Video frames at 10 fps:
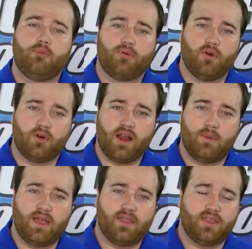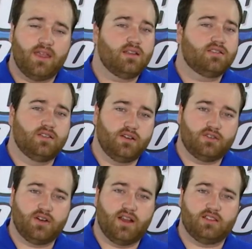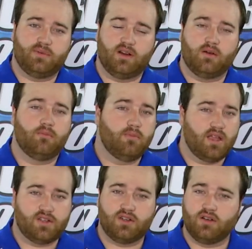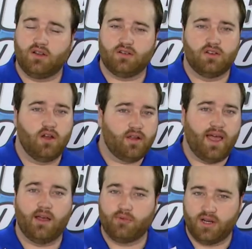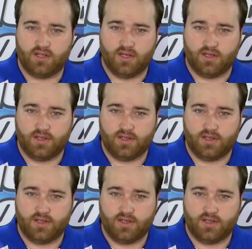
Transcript: program that thing to your transmitter. Make sure there's no calibration